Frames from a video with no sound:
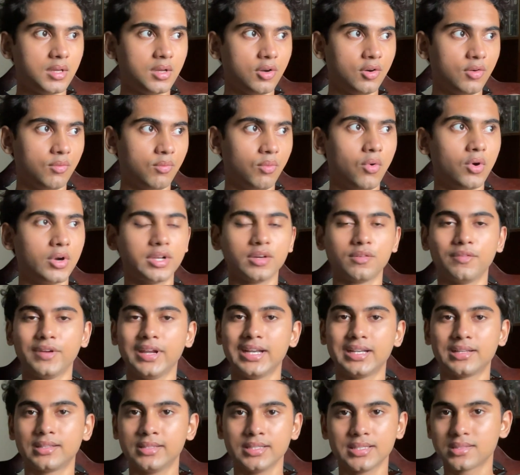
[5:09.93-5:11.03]
water
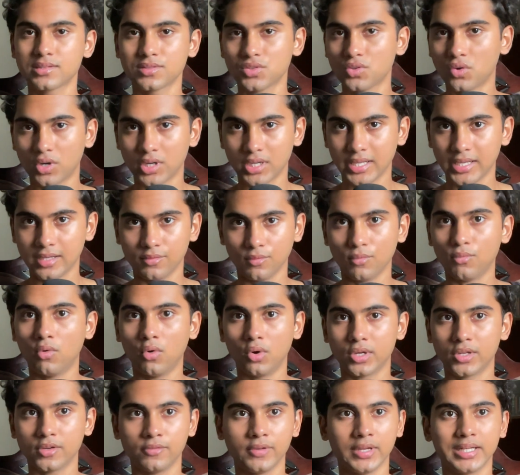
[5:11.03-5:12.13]
weight, this is not like
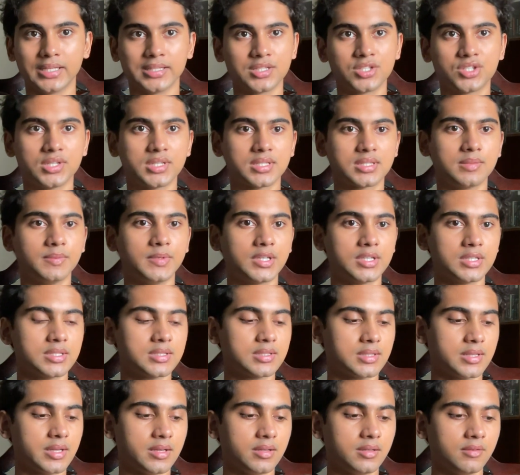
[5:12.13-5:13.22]
water weight, it's just
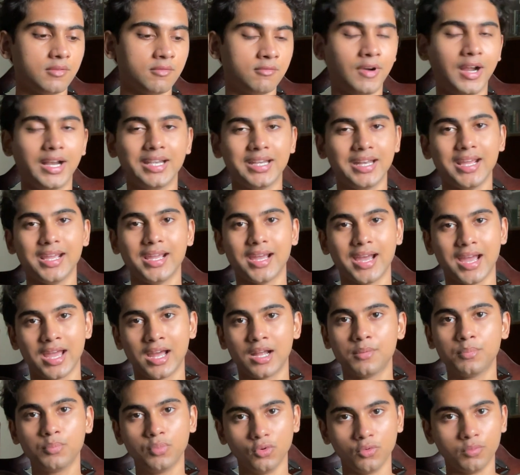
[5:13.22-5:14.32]
because one day I
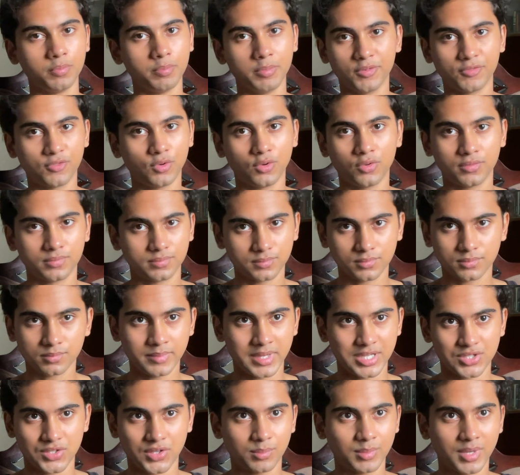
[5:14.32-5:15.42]
had poop before
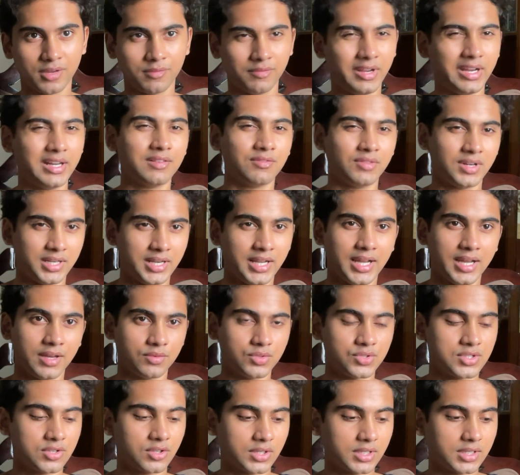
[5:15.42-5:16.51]
measuring my weight. One day I
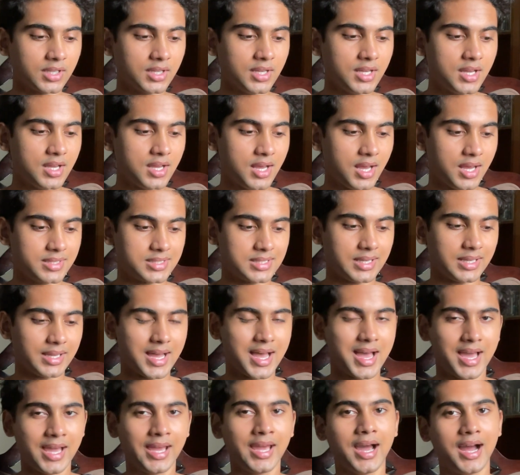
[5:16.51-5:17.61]
was like,
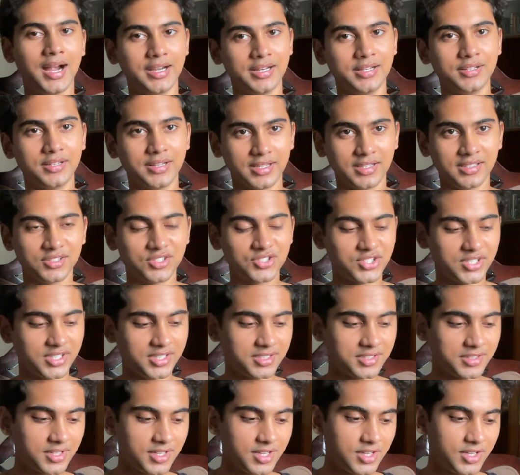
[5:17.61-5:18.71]
I hadn't taken a shit,
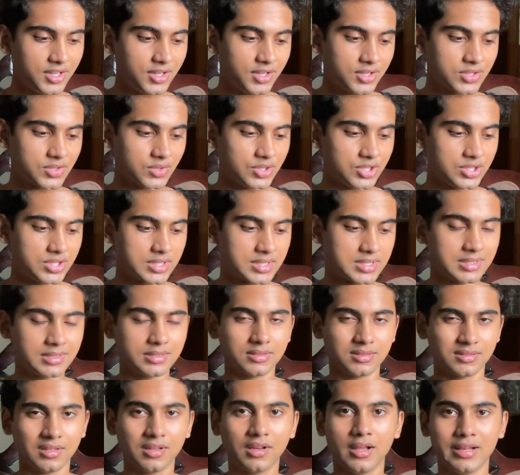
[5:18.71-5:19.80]
so it's just
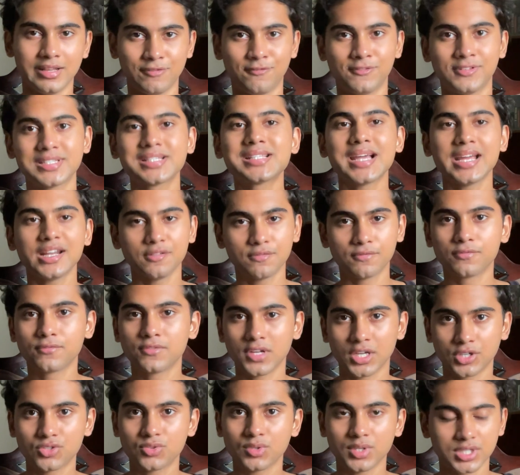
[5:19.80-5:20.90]
the slight
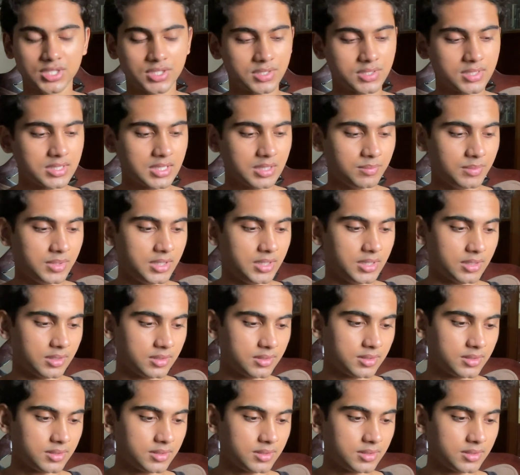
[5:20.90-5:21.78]
fluctuations can be